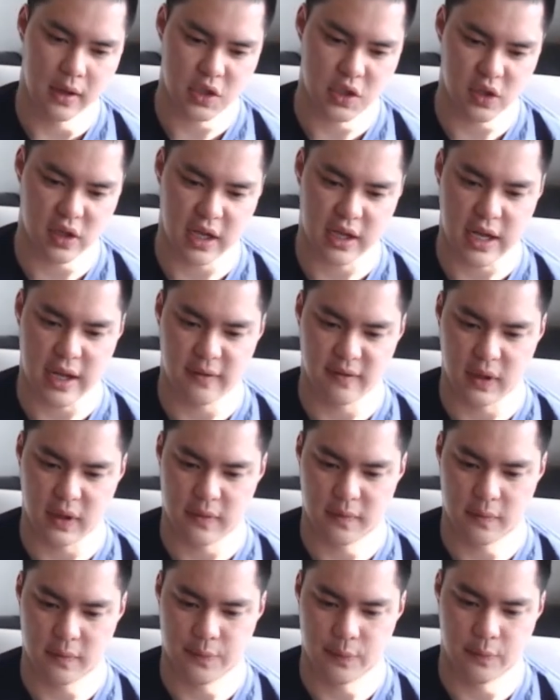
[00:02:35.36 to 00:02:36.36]
So that kind of
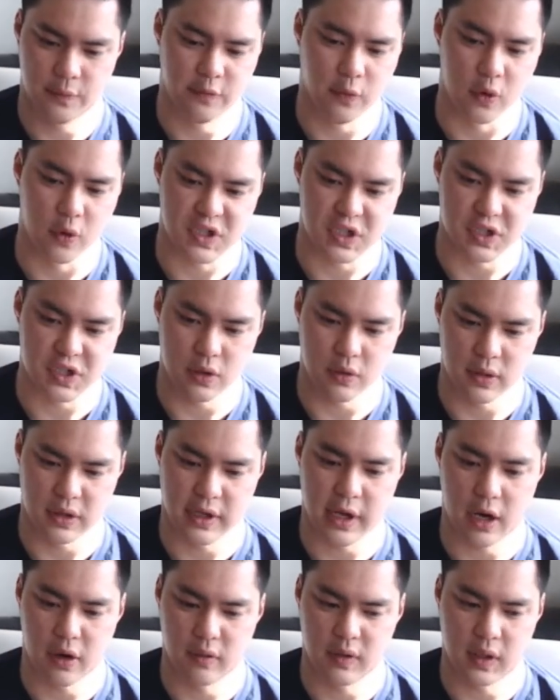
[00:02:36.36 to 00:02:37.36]
forces you
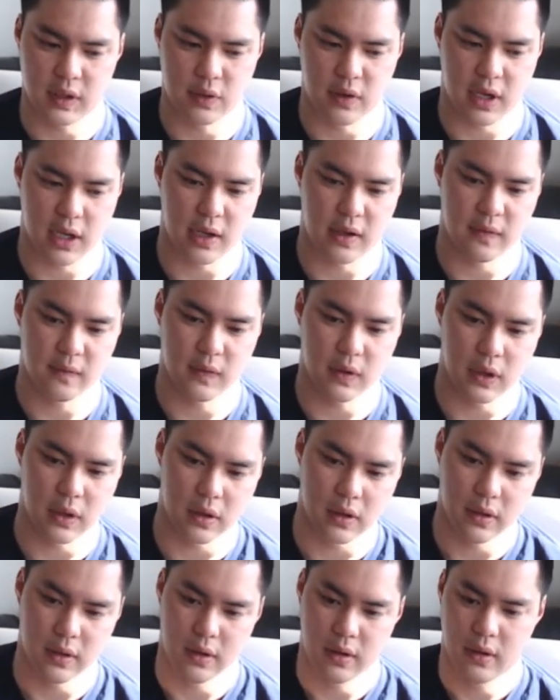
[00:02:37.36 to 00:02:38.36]
inherently to kind of
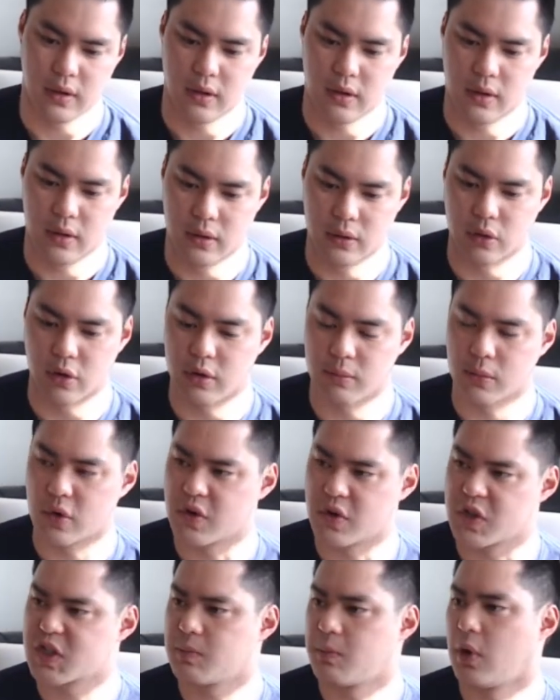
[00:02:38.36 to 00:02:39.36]
learn
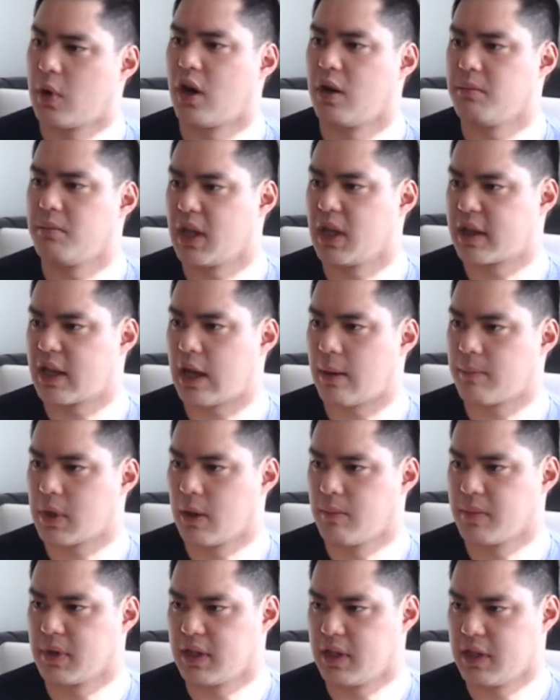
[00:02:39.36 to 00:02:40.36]
more small and mid cap
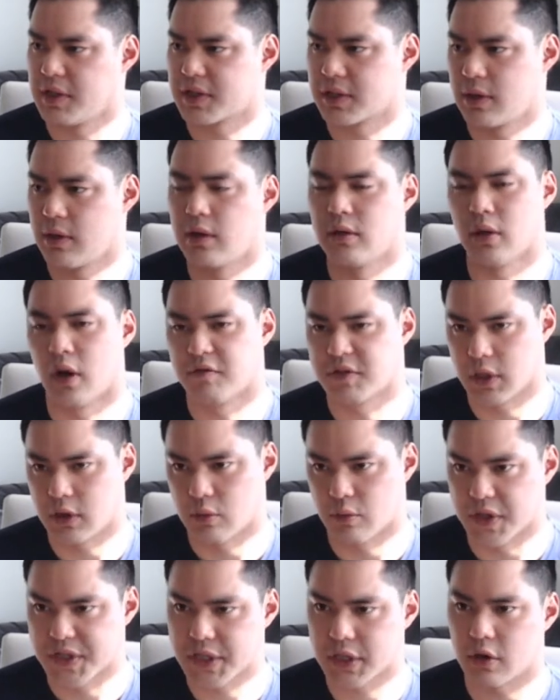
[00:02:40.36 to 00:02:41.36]
companies, and obviously
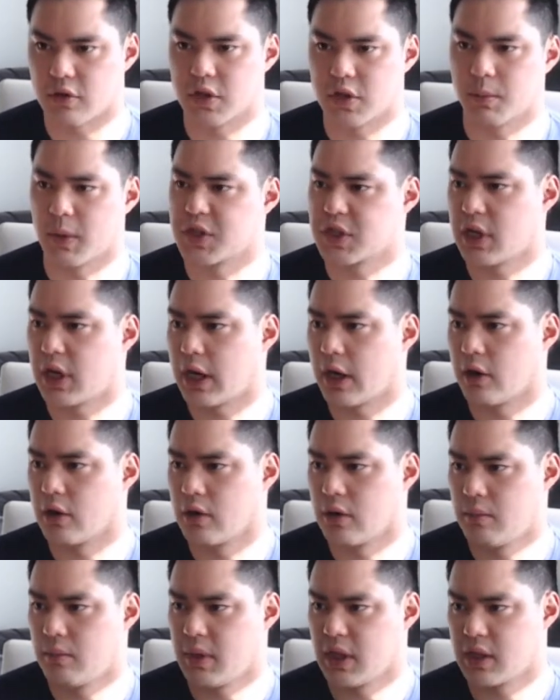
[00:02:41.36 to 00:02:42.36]
the risk there is much
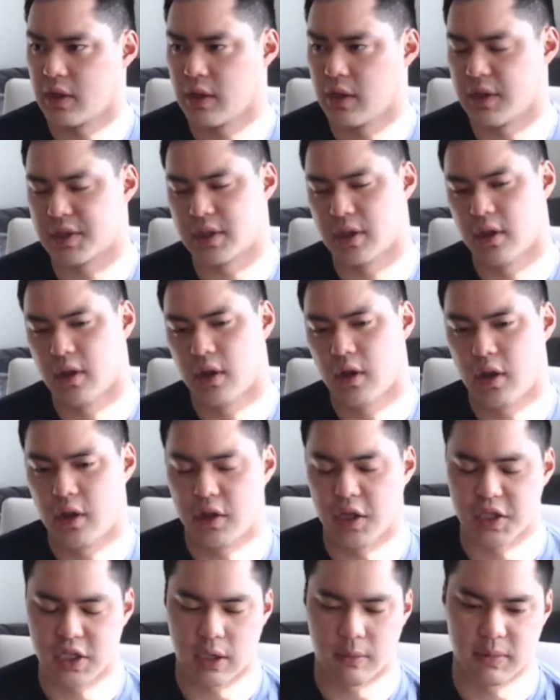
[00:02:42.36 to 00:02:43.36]
higher because
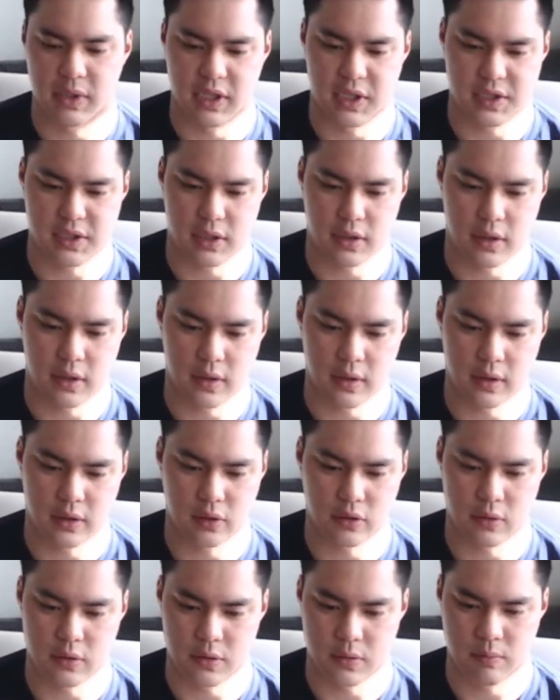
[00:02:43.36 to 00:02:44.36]
these companies,
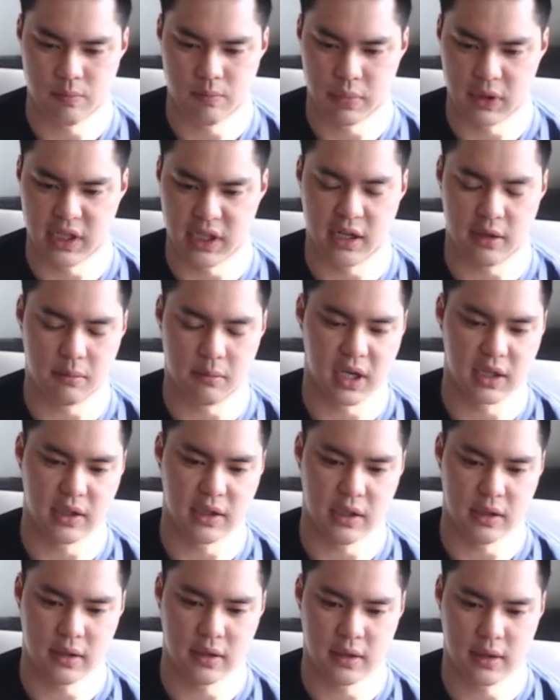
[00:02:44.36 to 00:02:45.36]
they're bleeding
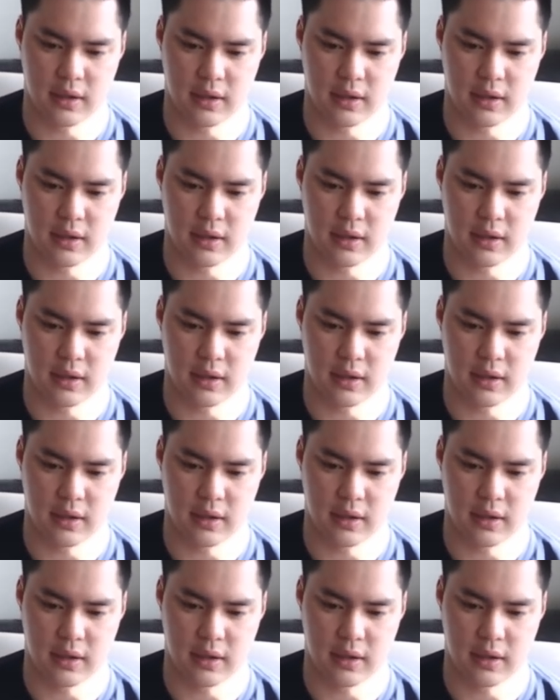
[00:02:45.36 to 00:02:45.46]
money.